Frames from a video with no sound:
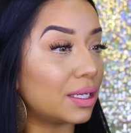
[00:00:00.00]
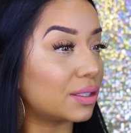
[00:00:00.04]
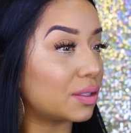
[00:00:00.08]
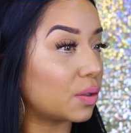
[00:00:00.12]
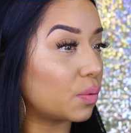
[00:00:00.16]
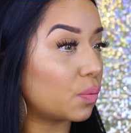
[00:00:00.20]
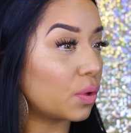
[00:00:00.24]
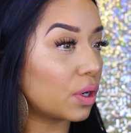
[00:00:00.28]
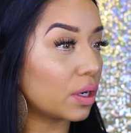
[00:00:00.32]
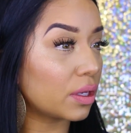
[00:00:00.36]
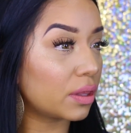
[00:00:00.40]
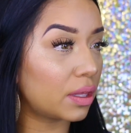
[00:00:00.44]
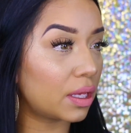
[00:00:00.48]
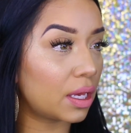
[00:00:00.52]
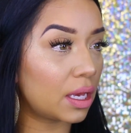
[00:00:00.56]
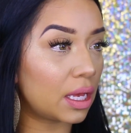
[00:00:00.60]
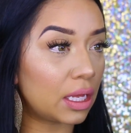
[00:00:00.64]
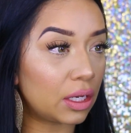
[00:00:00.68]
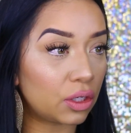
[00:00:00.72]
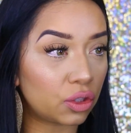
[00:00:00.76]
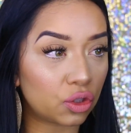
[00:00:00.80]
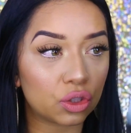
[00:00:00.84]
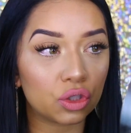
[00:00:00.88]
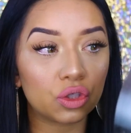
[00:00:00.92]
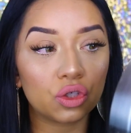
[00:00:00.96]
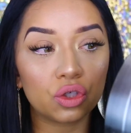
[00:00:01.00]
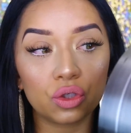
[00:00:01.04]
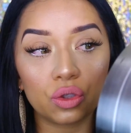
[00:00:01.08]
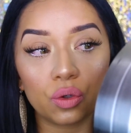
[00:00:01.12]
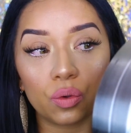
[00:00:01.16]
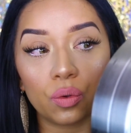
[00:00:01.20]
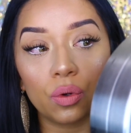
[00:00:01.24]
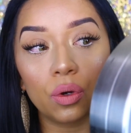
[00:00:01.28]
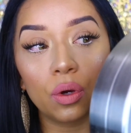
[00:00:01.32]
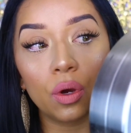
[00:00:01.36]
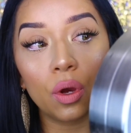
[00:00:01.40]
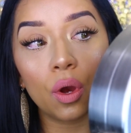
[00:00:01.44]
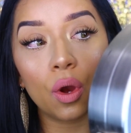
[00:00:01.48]
Is it worth it? Should
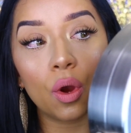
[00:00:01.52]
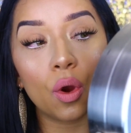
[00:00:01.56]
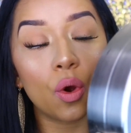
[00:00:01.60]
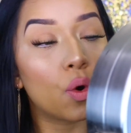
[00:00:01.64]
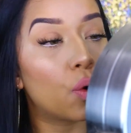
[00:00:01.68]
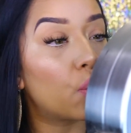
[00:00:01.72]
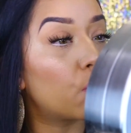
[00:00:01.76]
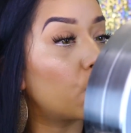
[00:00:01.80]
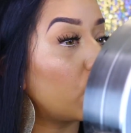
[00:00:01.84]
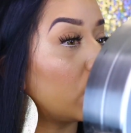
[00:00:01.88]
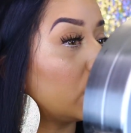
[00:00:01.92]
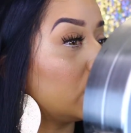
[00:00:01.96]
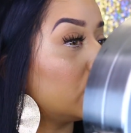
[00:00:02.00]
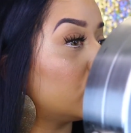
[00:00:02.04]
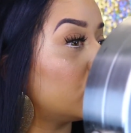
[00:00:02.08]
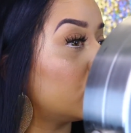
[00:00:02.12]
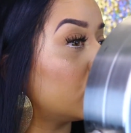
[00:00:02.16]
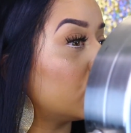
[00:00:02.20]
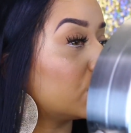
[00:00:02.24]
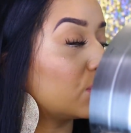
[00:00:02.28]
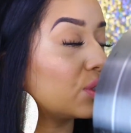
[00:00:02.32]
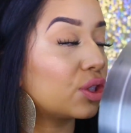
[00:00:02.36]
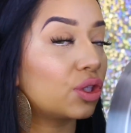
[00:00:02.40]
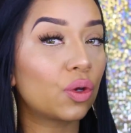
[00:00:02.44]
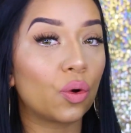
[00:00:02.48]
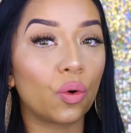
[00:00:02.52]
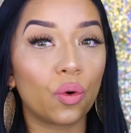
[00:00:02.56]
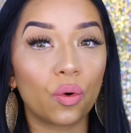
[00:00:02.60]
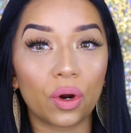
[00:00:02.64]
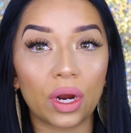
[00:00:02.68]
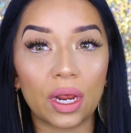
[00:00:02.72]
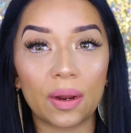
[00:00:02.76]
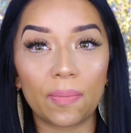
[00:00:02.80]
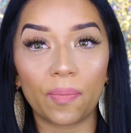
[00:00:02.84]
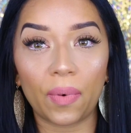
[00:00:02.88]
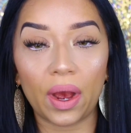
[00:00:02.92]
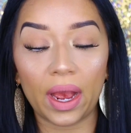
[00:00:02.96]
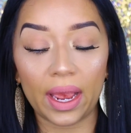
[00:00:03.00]
you run to the
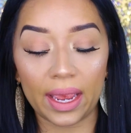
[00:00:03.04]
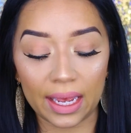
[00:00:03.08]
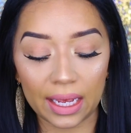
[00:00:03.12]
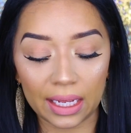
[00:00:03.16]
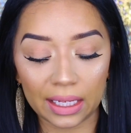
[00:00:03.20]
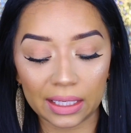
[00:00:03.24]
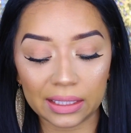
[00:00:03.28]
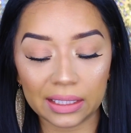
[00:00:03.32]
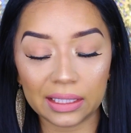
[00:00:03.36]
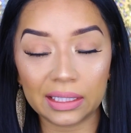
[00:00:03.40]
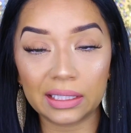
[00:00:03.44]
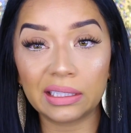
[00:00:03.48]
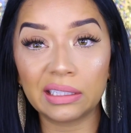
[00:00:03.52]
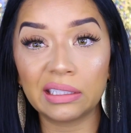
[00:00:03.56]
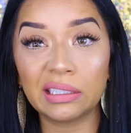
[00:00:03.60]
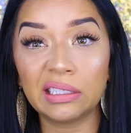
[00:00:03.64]
store and buy it?